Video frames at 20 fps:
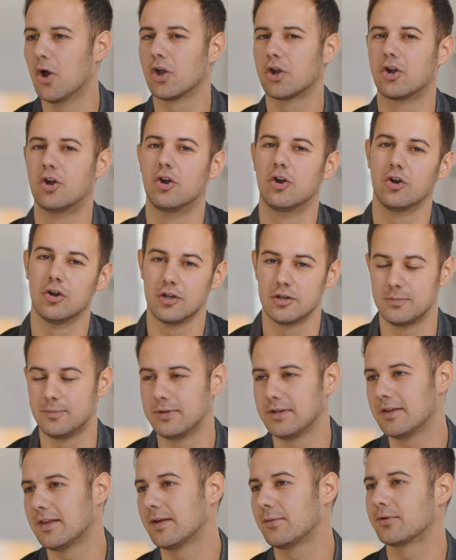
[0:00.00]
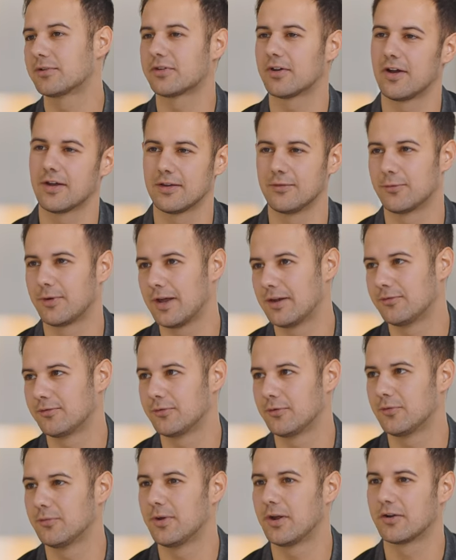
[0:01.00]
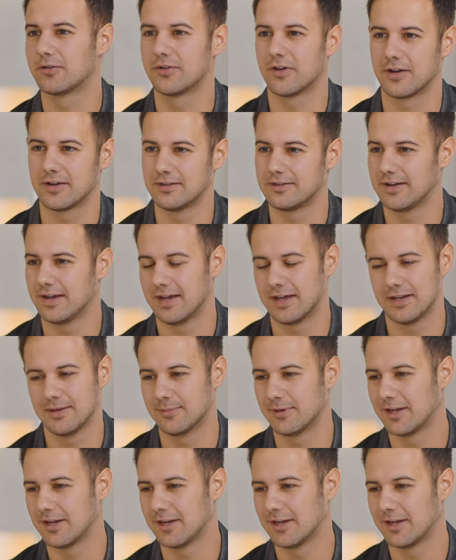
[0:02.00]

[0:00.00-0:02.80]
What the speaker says: Could be. Like, we're talking red fruit and we are talking tannin,